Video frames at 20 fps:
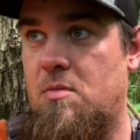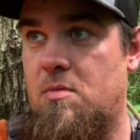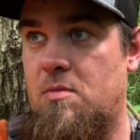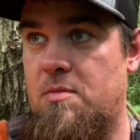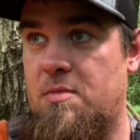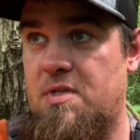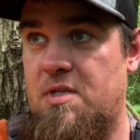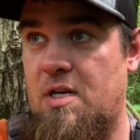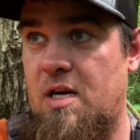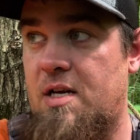
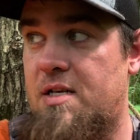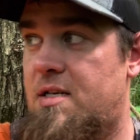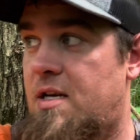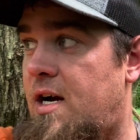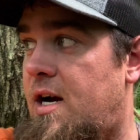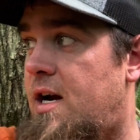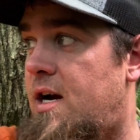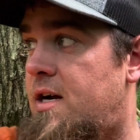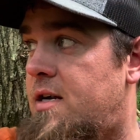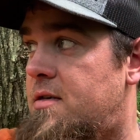it's not as
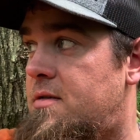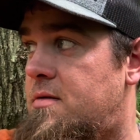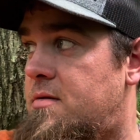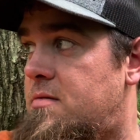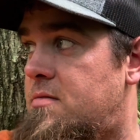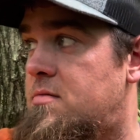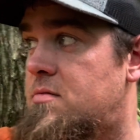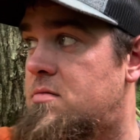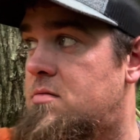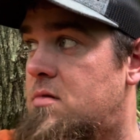hot and
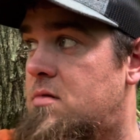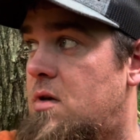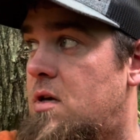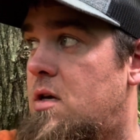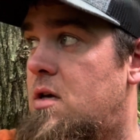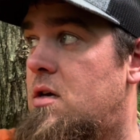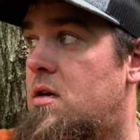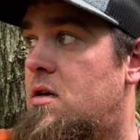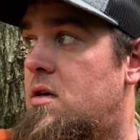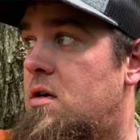
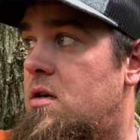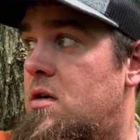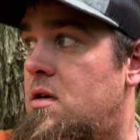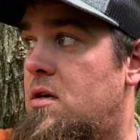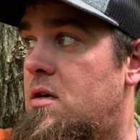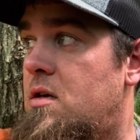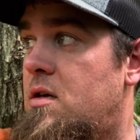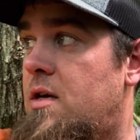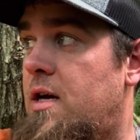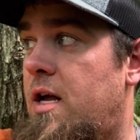
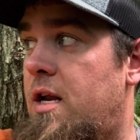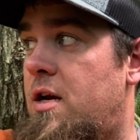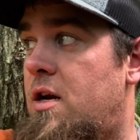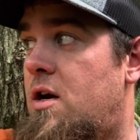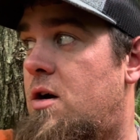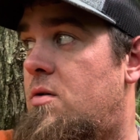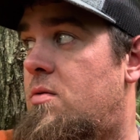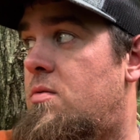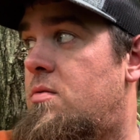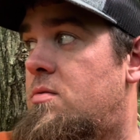kind of
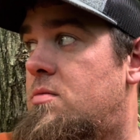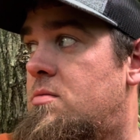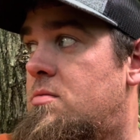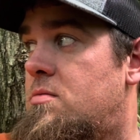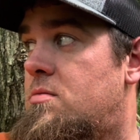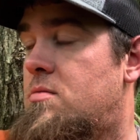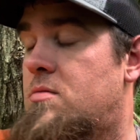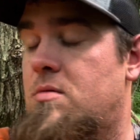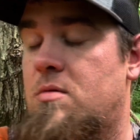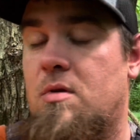know
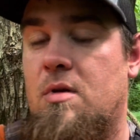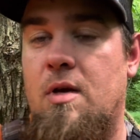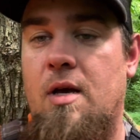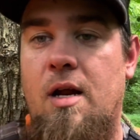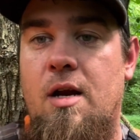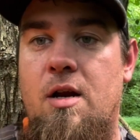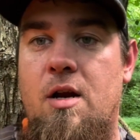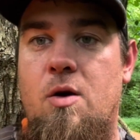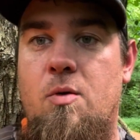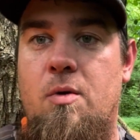kind
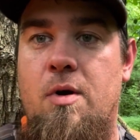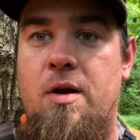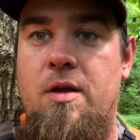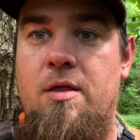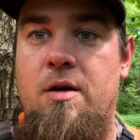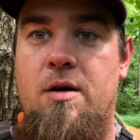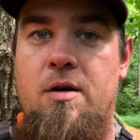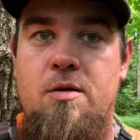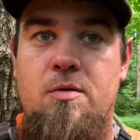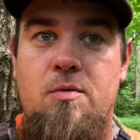of know where
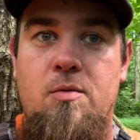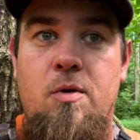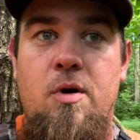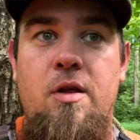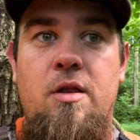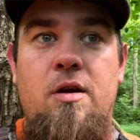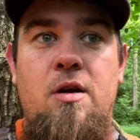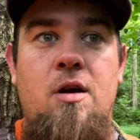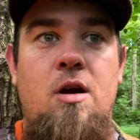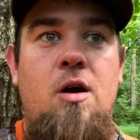they're where
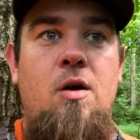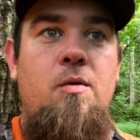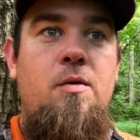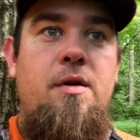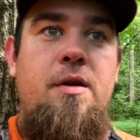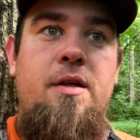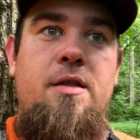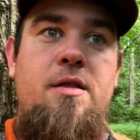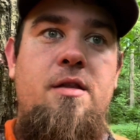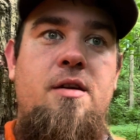they're going
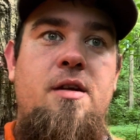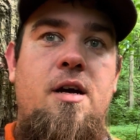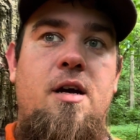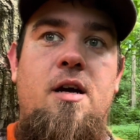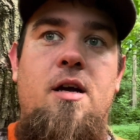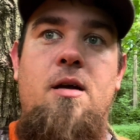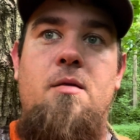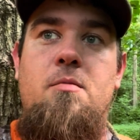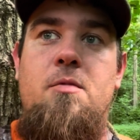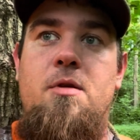at the
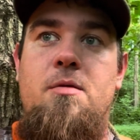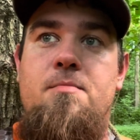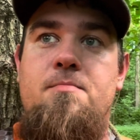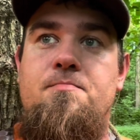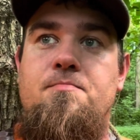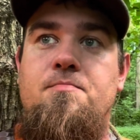time and